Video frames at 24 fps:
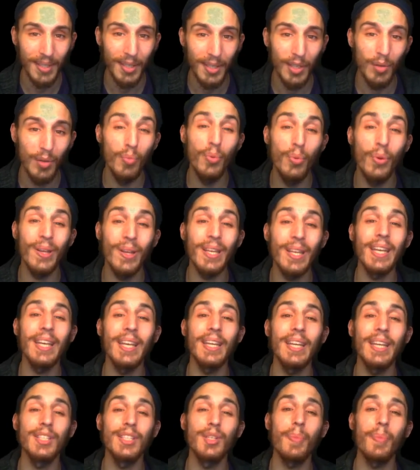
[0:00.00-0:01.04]
Bringing
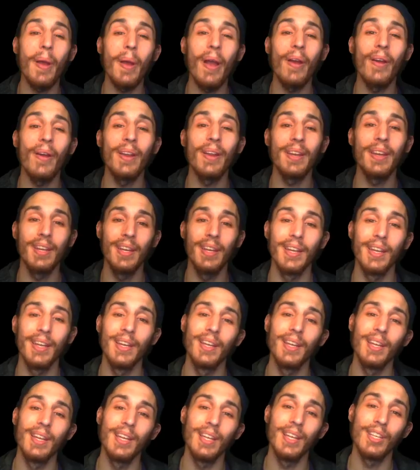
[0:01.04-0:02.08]
into parent
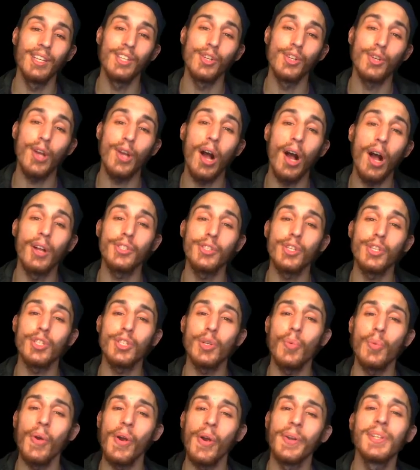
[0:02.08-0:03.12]
into your conscious
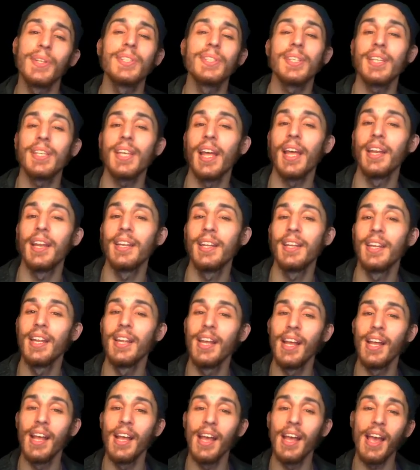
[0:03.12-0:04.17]
awareness again,
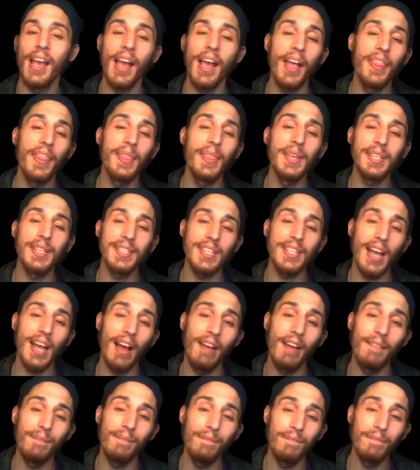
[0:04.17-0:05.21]
and this
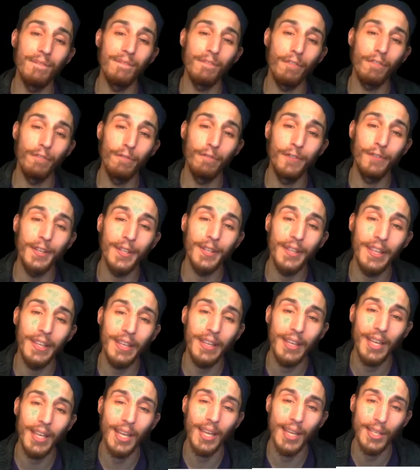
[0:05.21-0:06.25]
time feeling
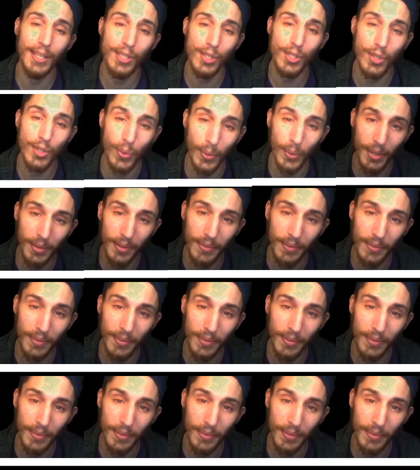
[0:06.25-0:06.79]
into it.